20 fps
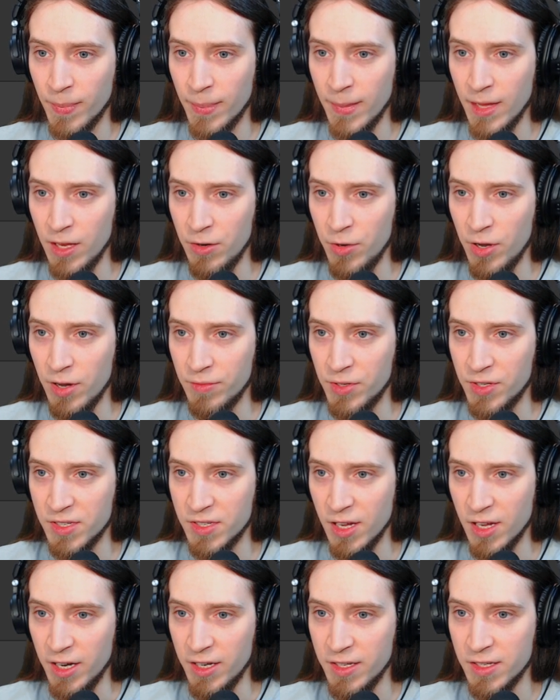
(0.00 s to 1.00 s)
and you have this
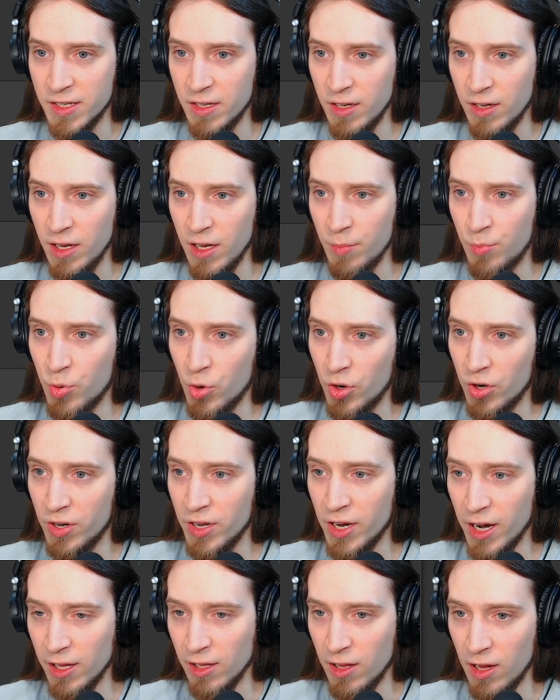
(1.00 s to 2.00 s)
nice import
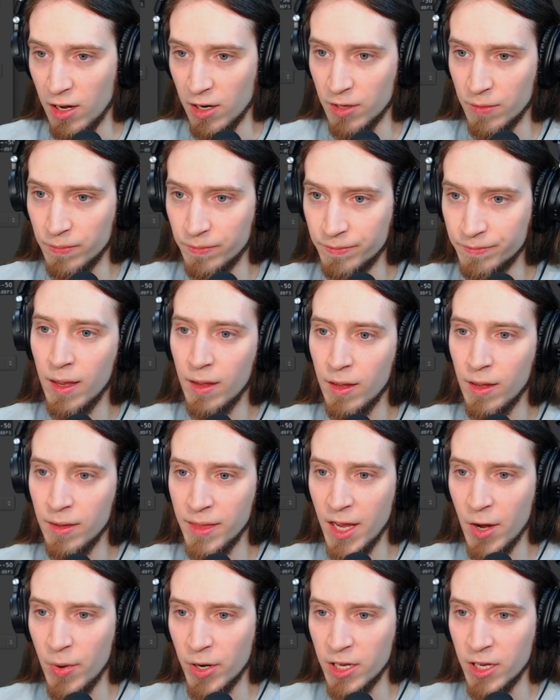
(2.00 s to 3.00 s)
dialog.
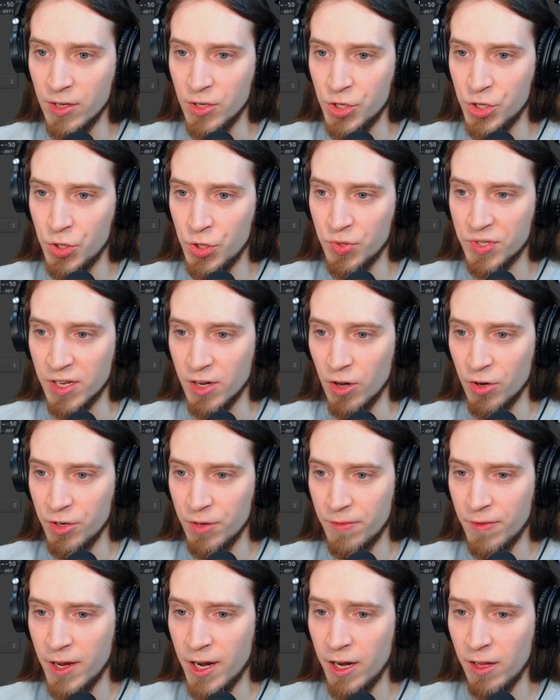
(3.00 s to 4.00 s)
Now I can choose an audio
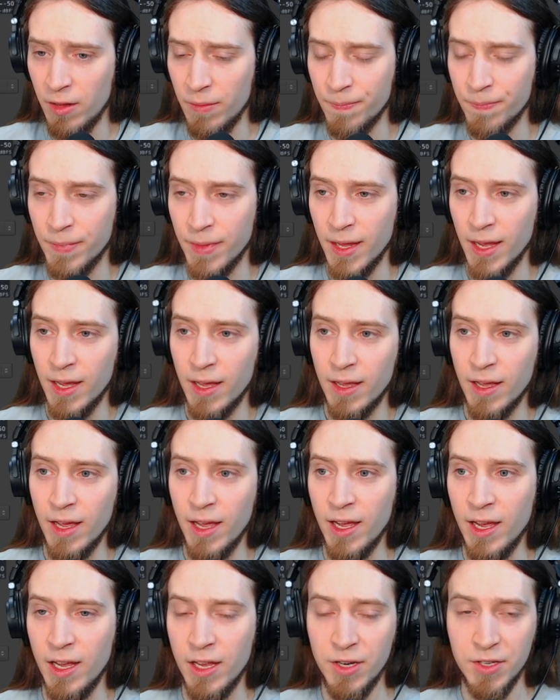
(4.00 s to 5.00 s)
file
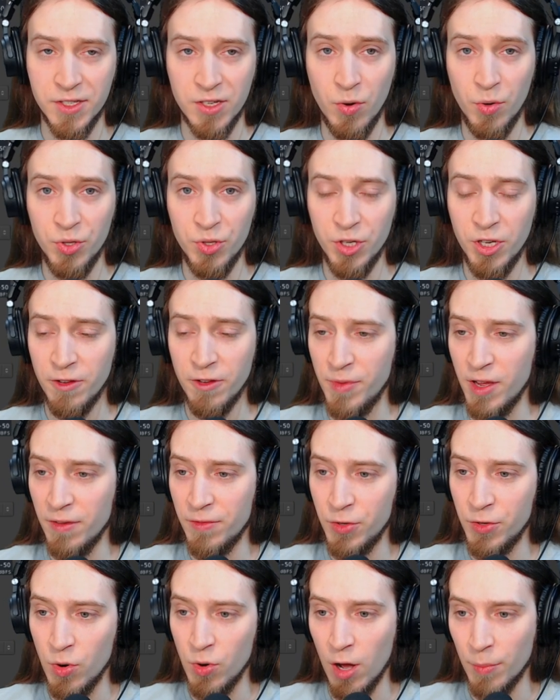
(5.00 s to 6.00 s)
and it's going to give me a
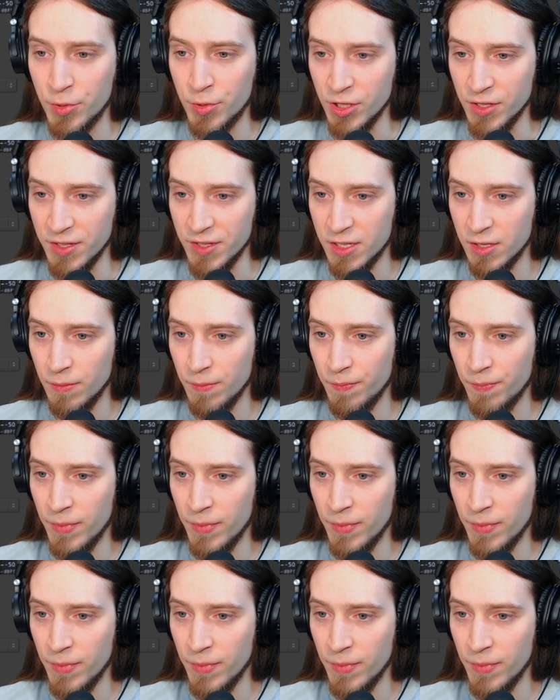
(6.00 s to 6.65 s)
few options.